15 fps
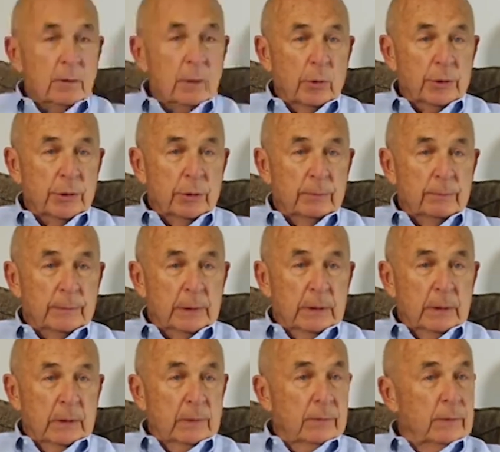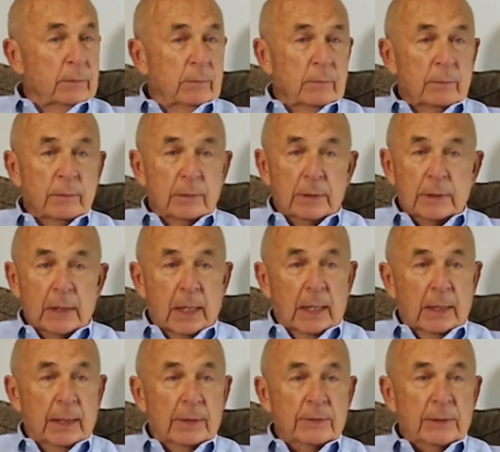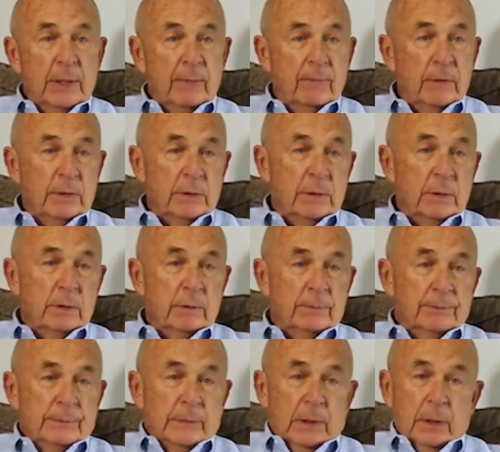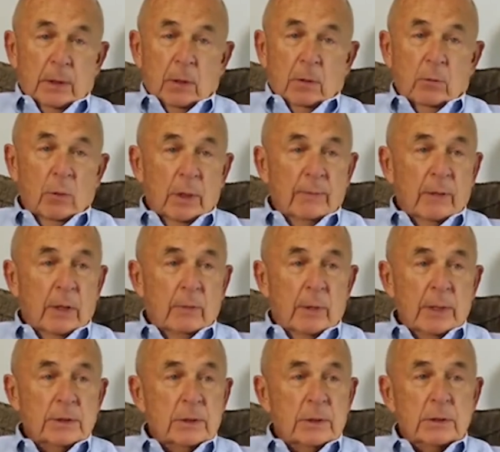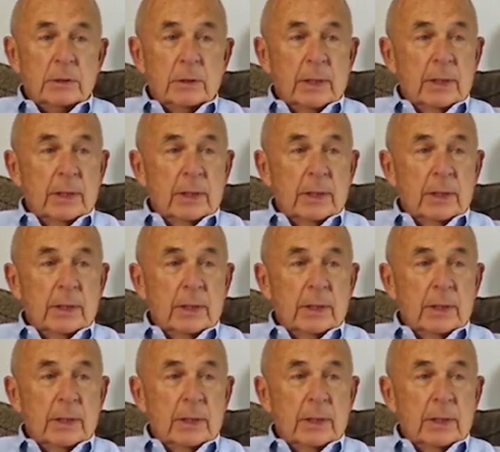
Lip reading: He says deaths connected to an abortion wouldn't necessarily be recorded as that,